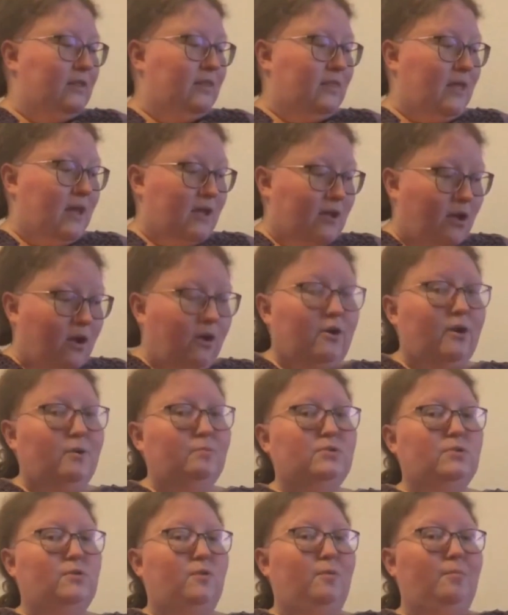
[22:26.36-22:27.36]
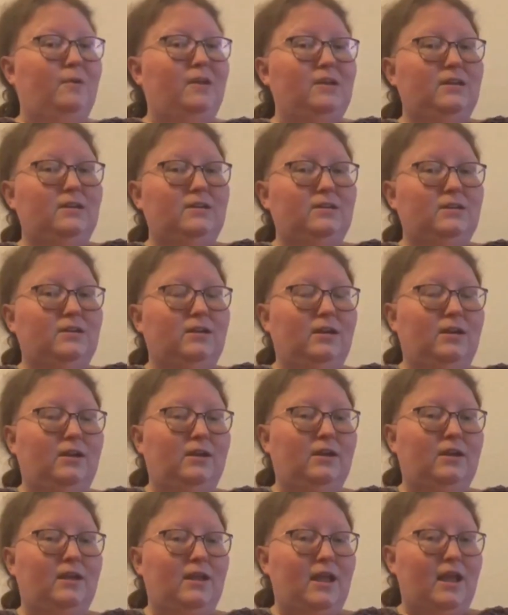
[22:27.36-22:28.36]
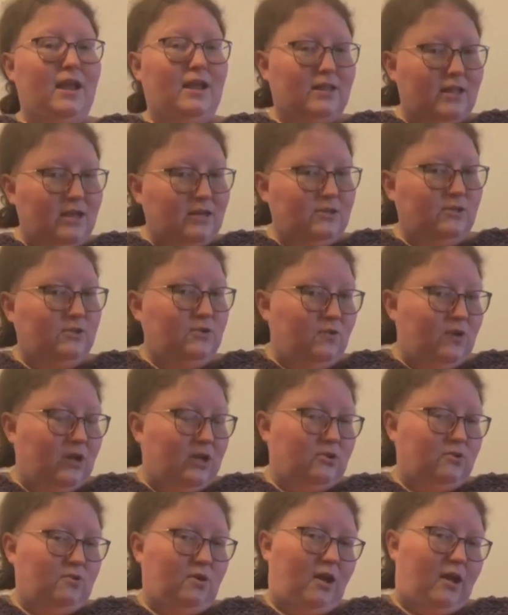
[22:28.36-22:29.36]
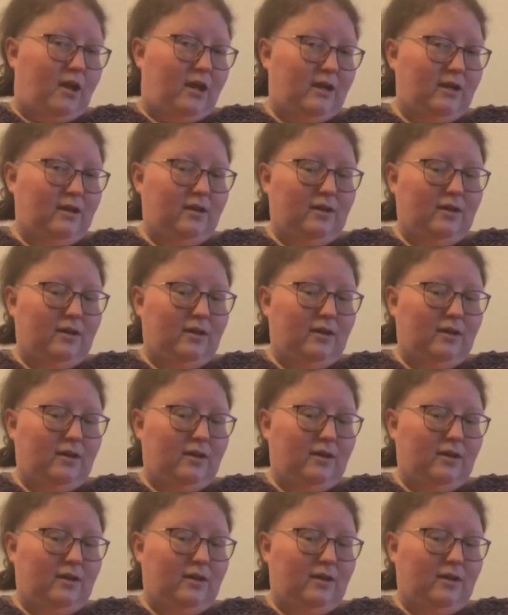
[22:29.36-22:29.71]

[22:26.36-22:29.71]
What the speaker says: They are absorbent and they do get dry.